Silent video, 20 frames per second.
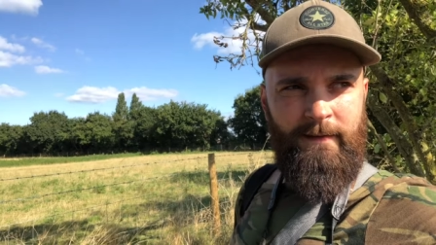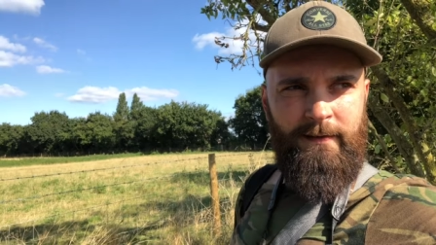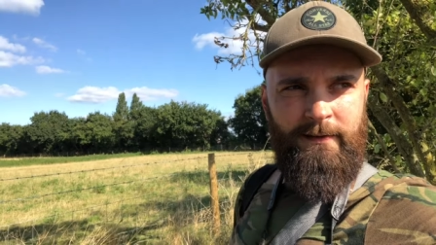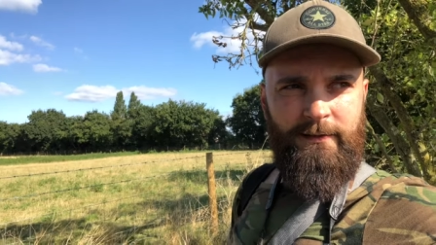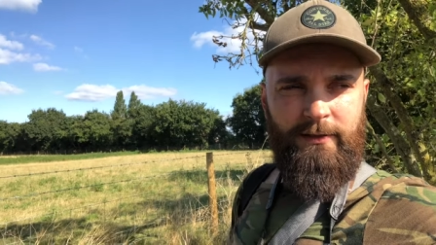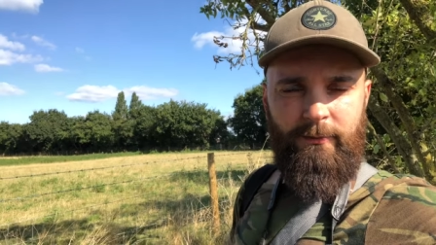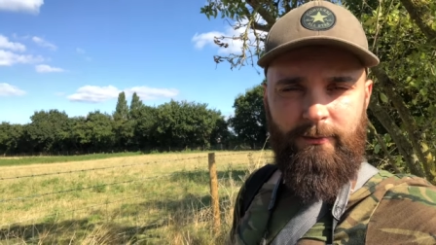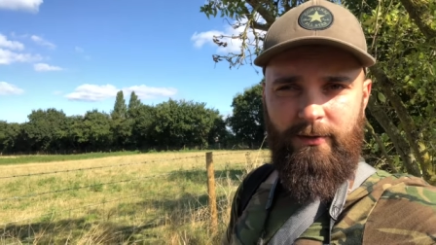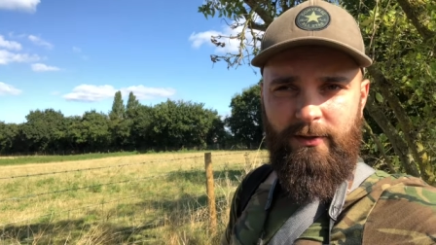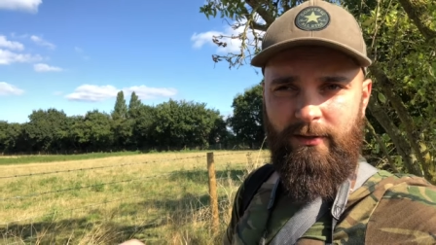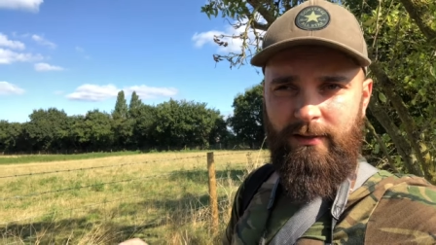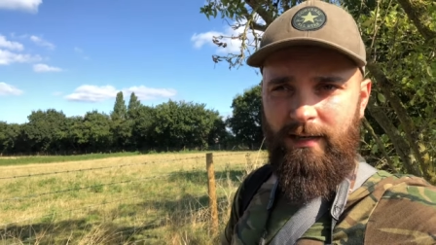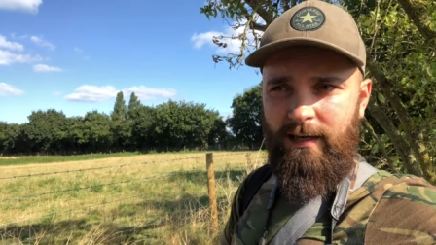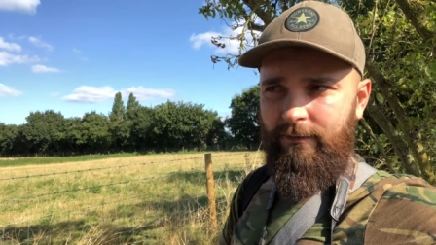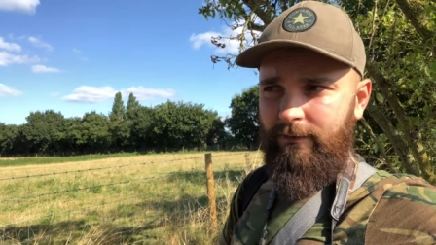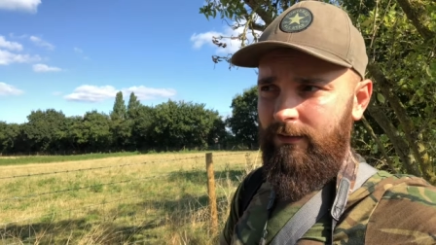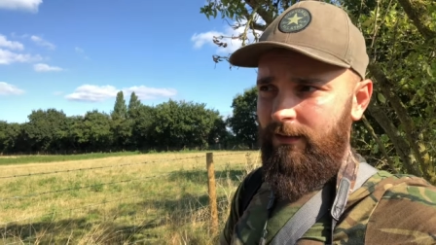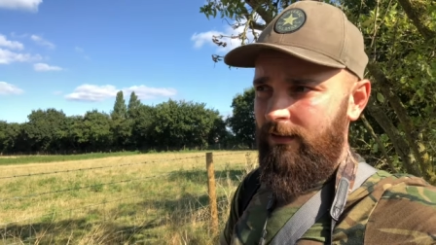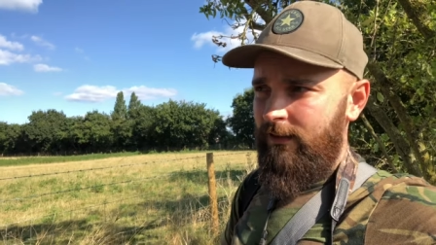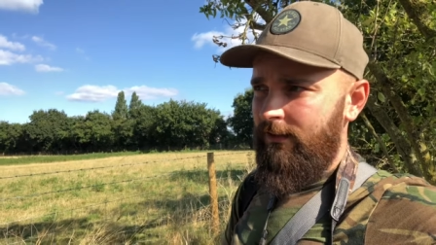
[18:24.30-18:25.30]
So I'm just going to
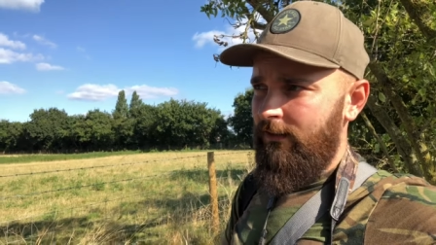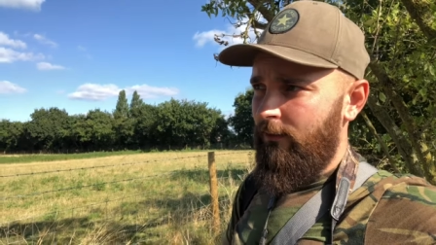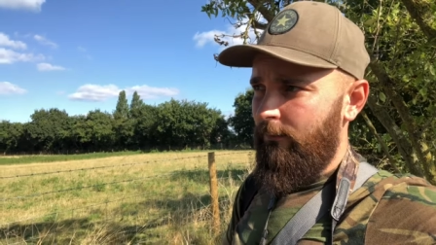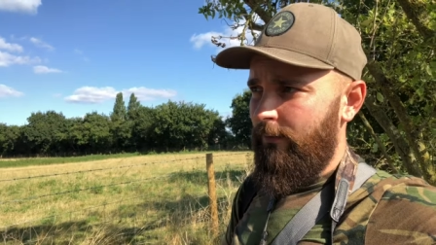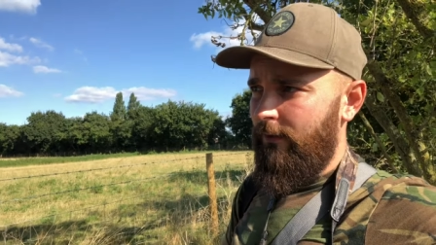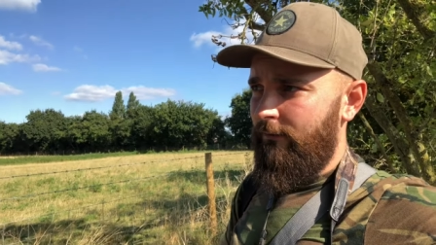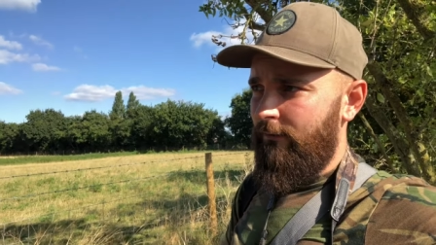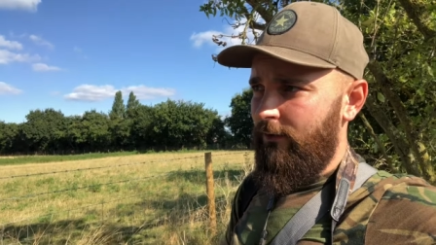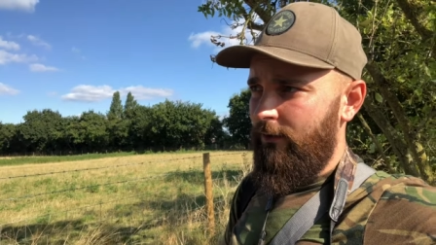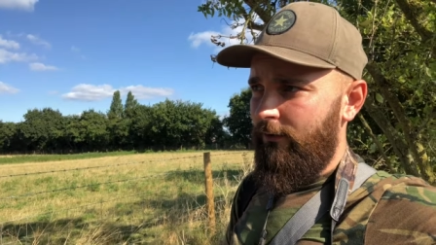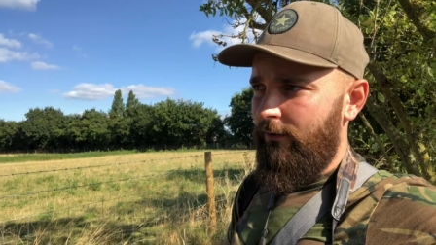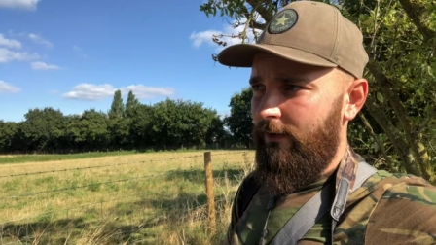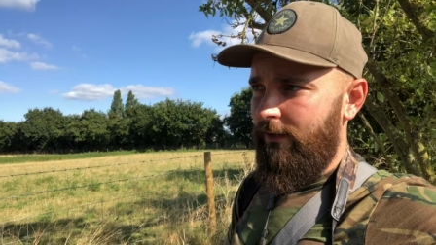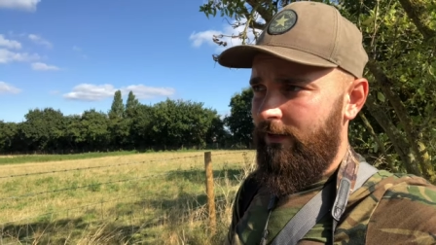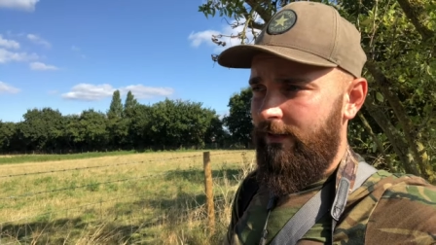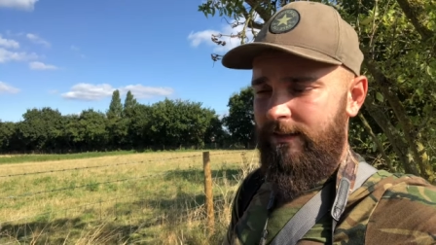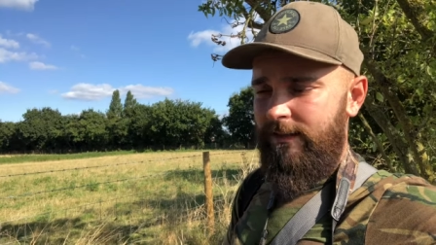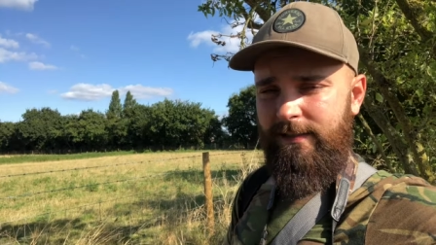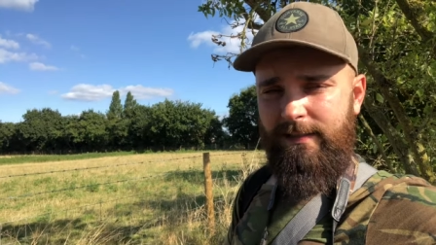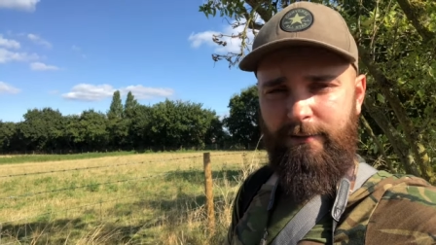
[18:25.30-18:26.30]
have a little bit of a look here
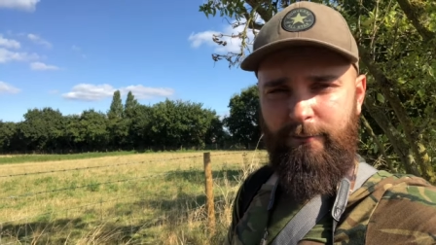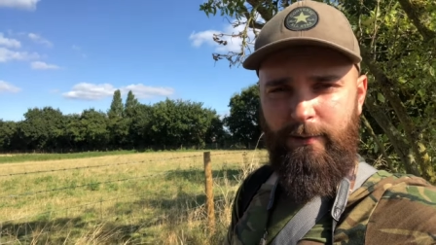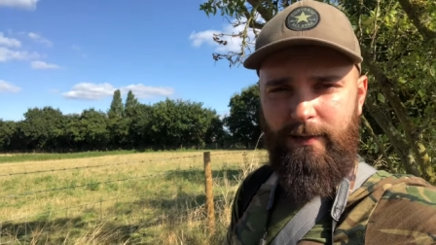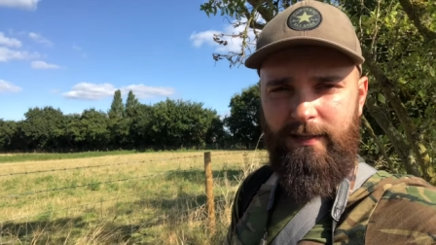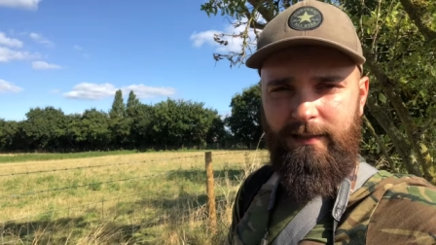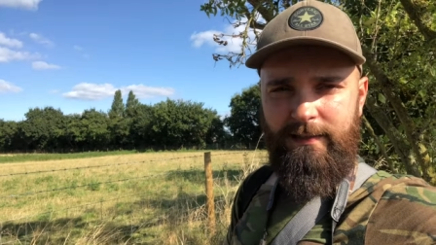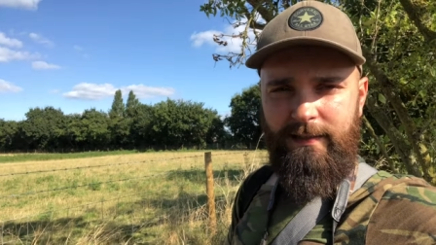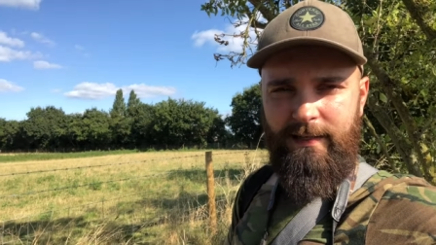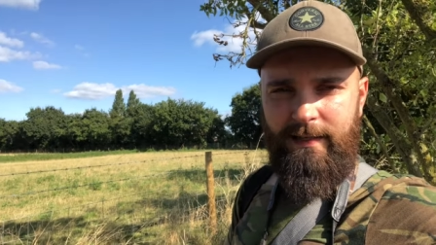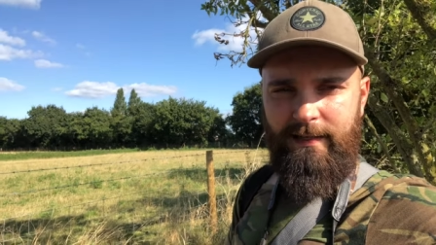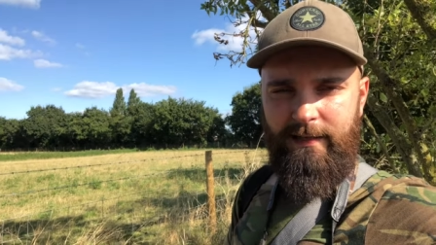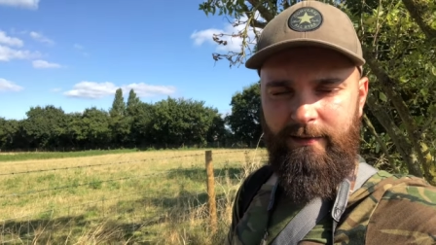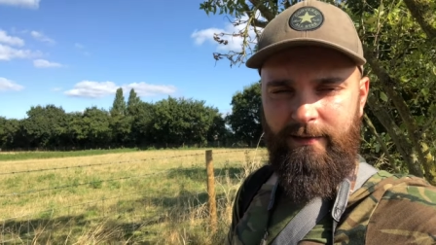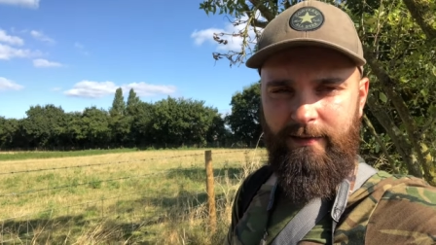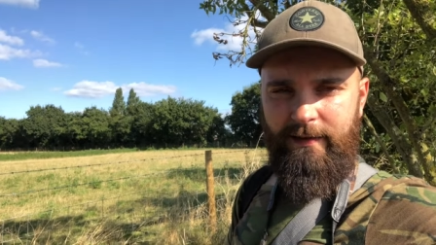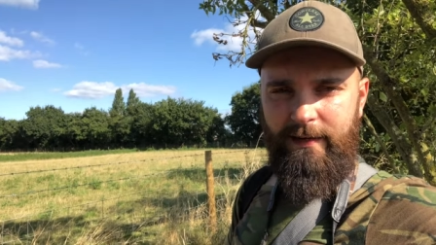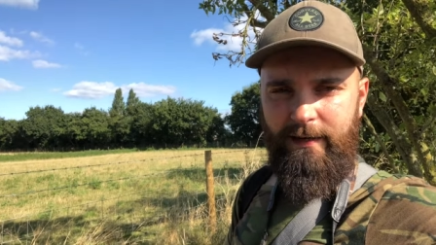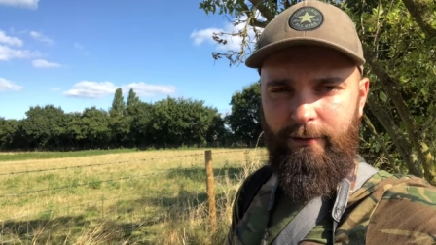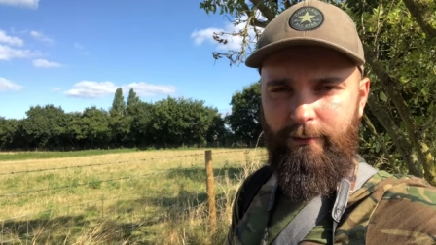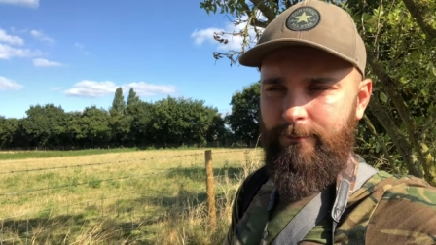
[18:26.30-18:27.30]
and see if we can dig anything
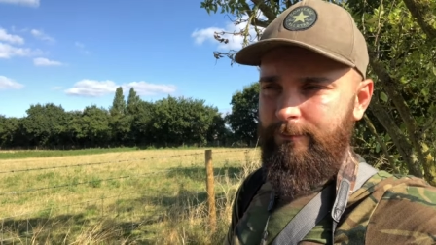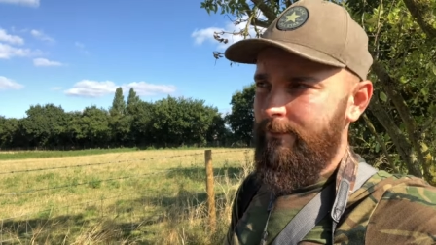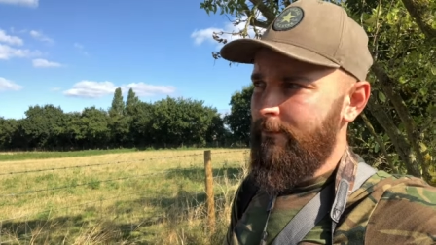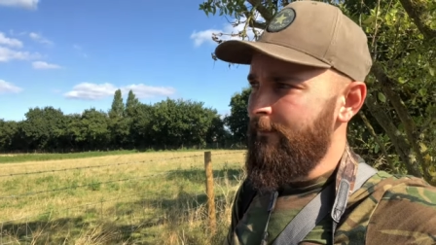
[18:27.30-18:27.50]
out.